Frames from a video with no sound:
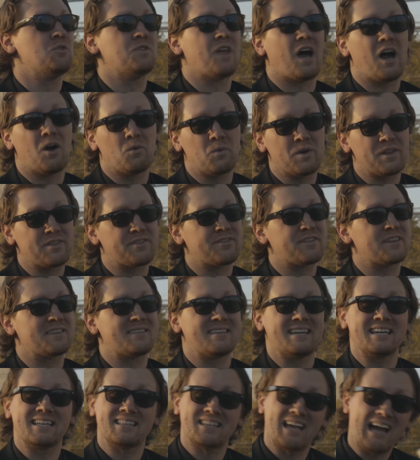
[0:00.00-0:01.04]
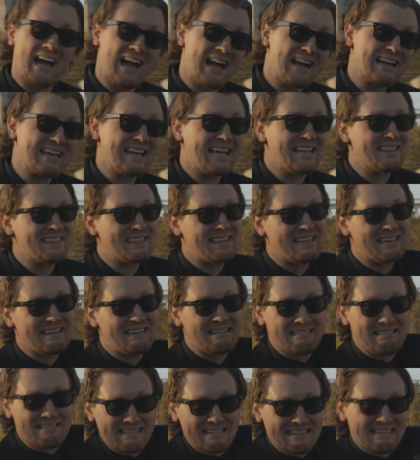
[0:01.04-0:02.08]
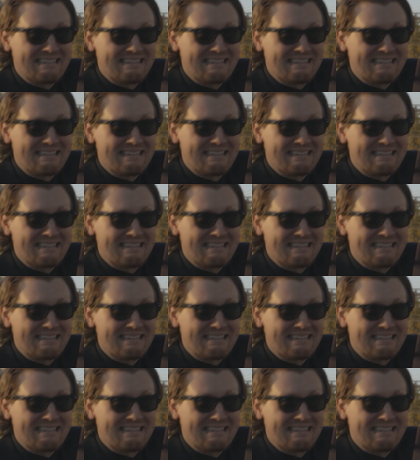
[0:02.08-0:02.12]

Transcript: Not with the TikTok and the